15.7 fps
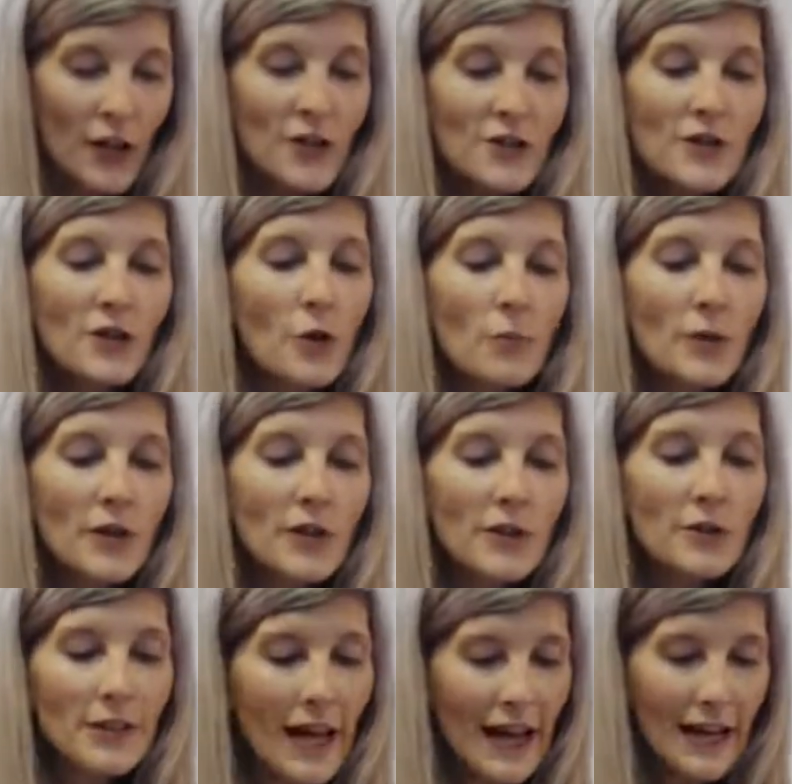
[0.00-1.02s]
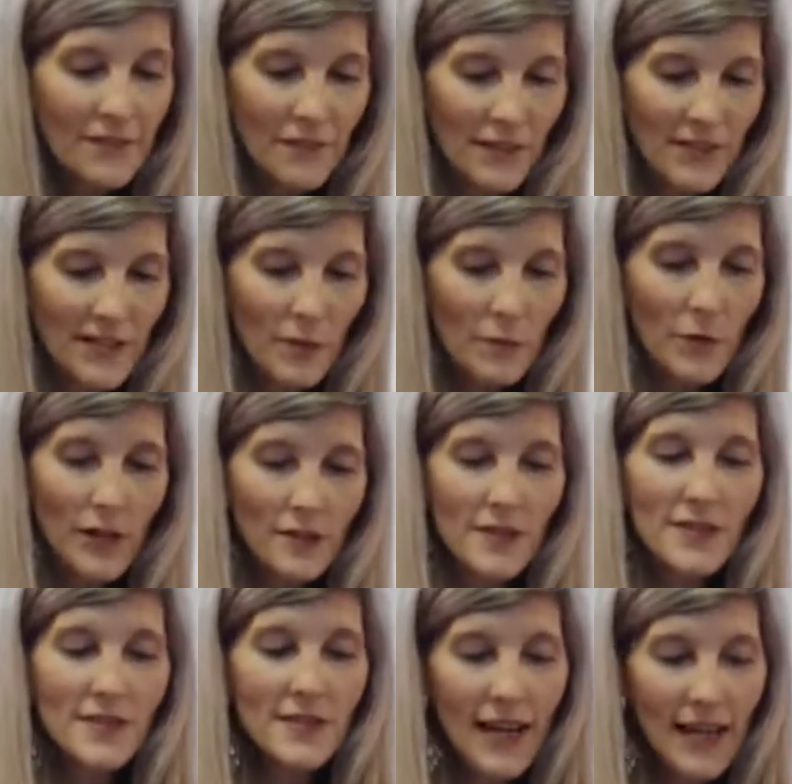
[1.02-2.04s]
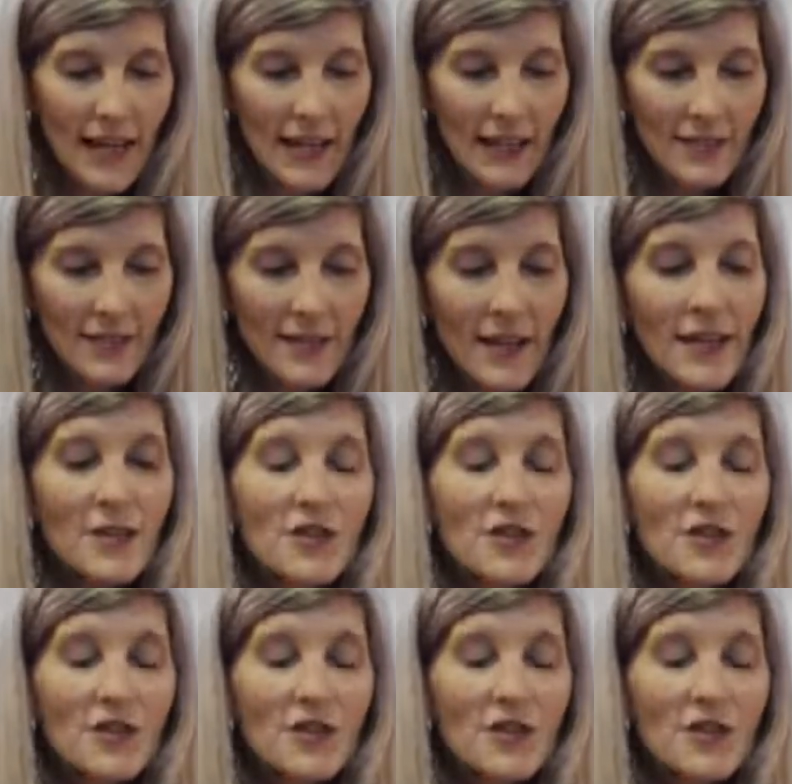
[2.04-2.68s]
So don't put your life in someone else's hands.